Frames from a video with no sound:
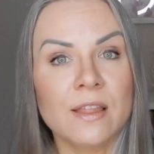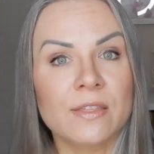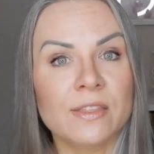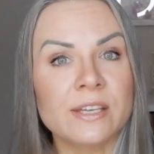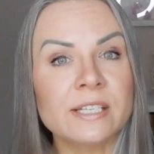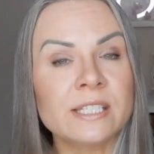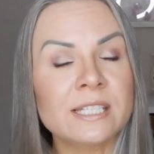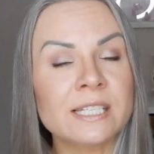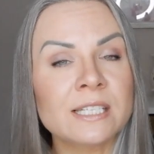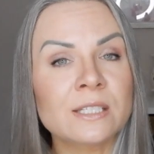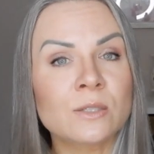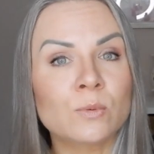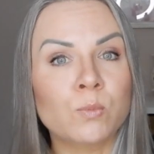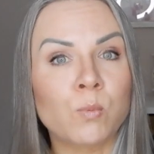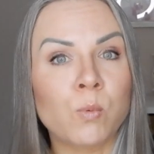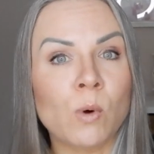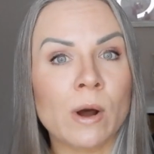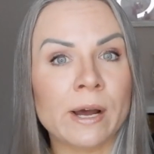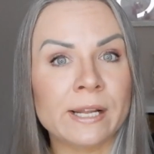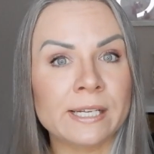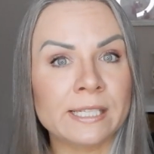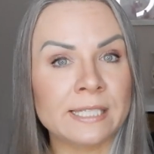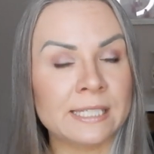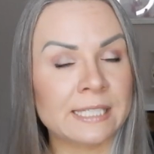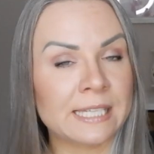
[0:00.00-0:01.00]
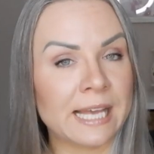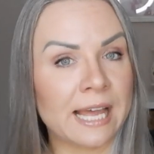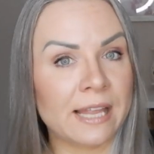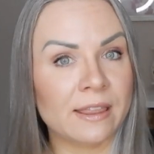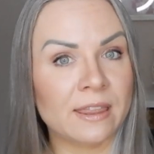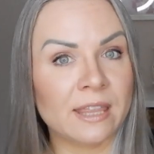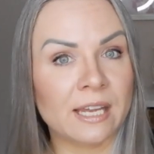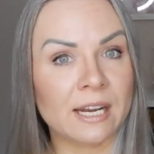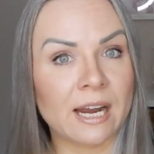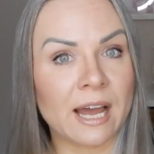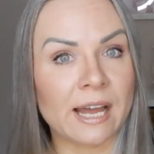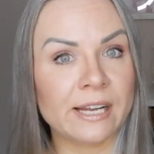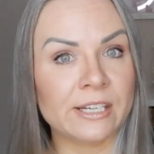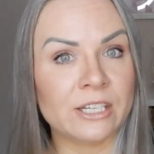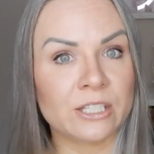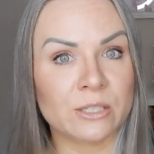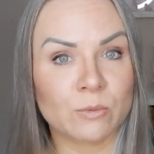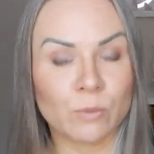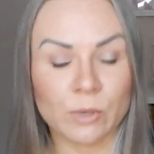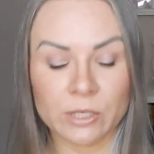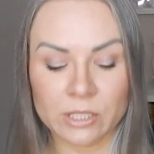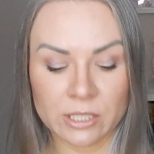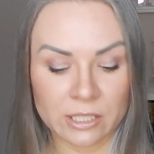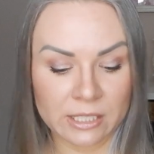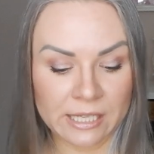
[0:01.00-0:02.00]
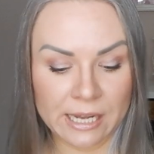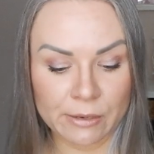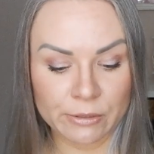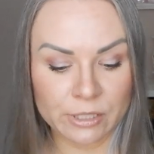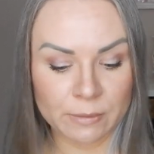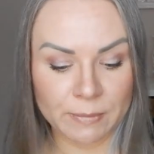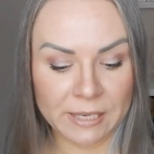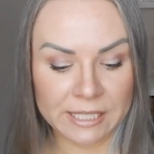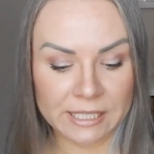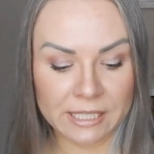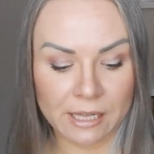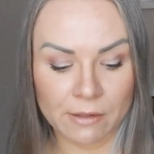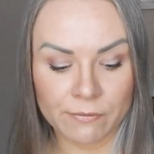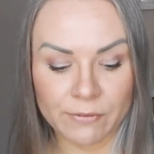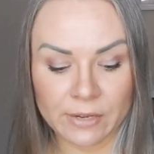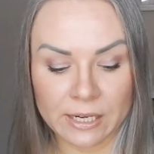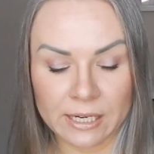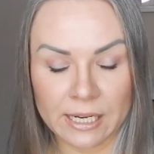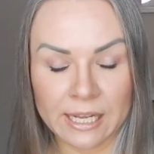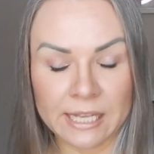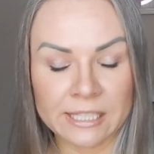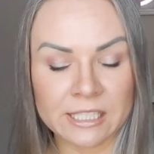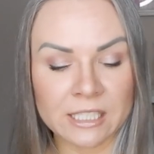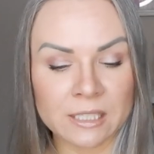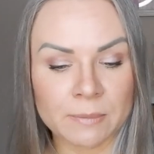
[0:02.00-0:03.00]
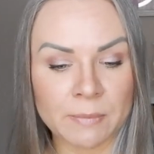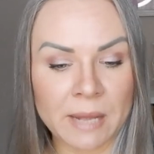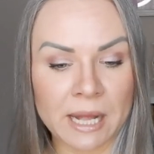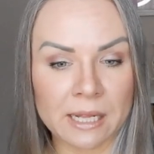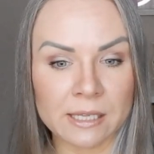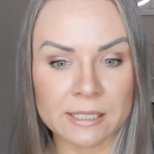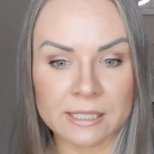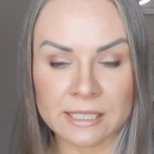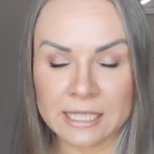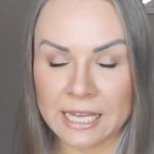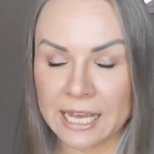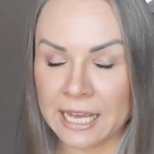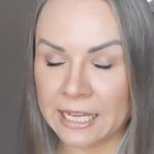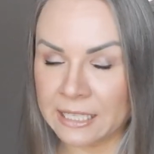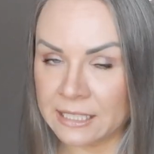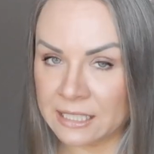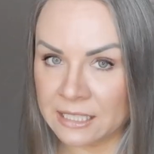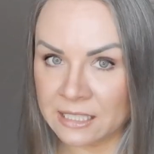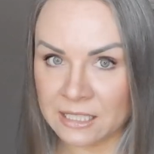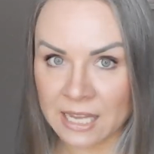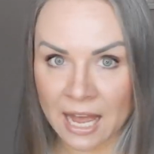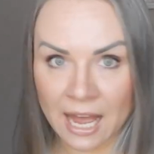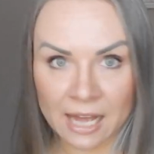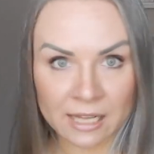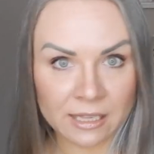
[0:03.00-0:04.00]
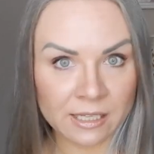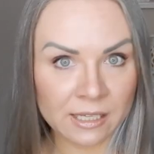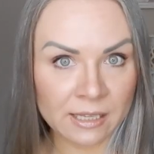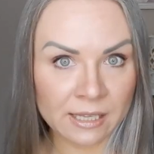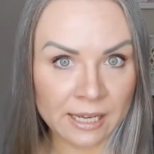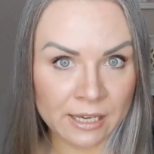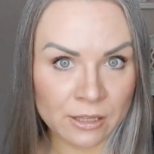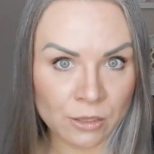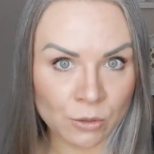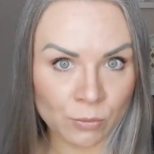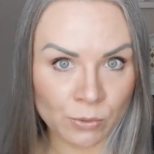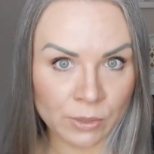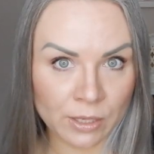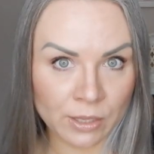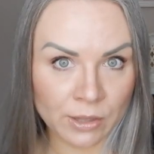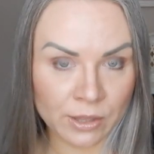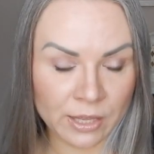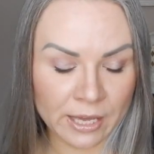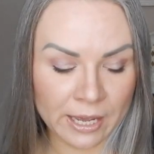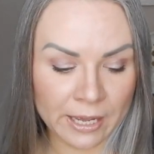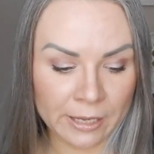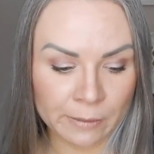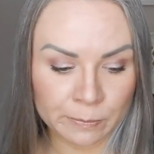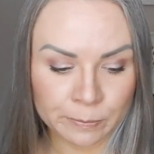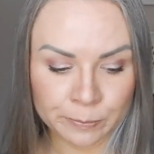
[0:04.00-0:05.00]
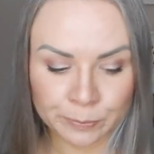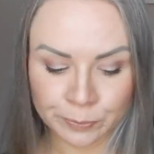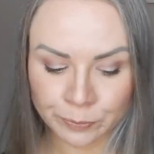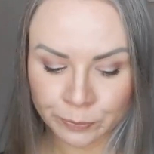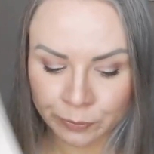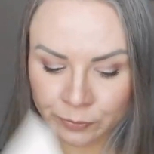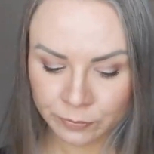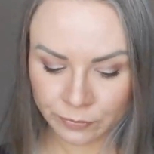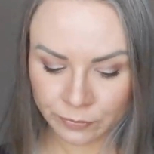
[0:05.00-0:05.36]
This is one scent that I just want to douse myself in. It smells exactly like the real thing.